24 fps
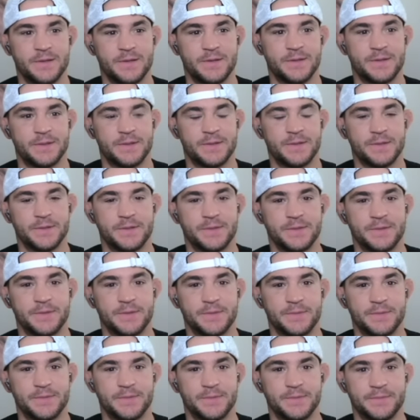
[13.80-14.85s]

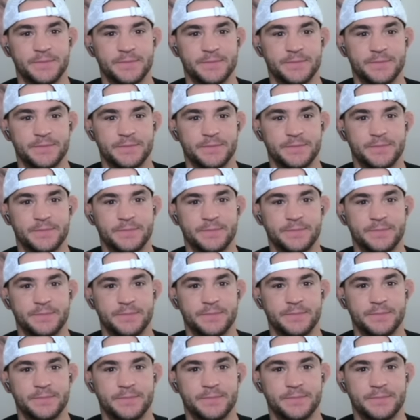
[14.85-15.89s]

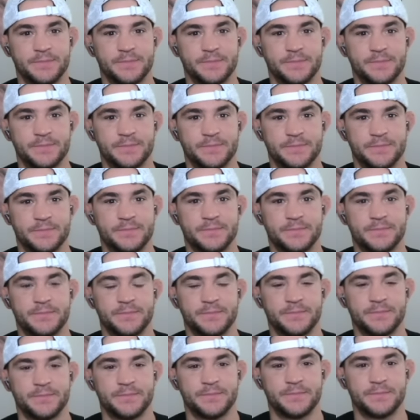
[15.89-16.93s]

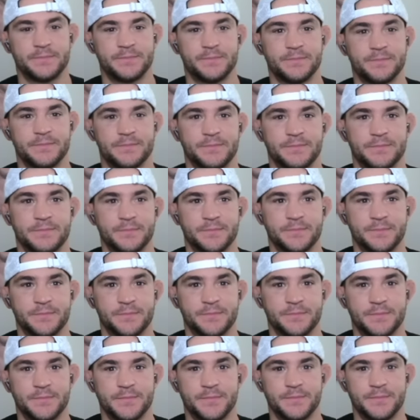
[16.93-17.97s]

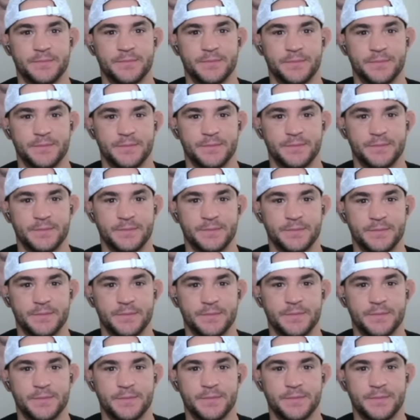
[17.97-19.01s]

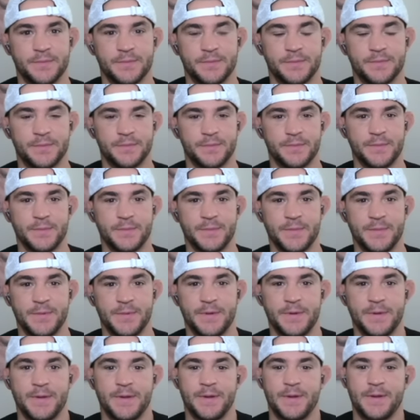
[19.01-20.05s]

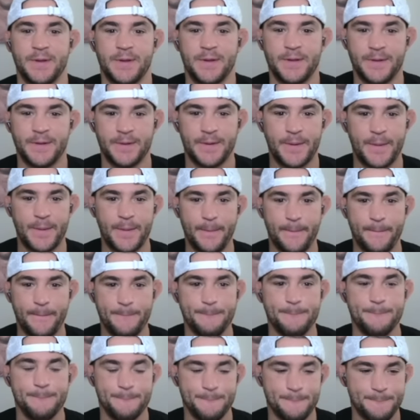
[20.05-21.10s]

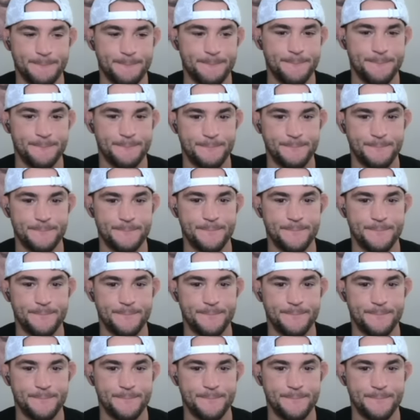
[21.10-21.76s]
[no speech]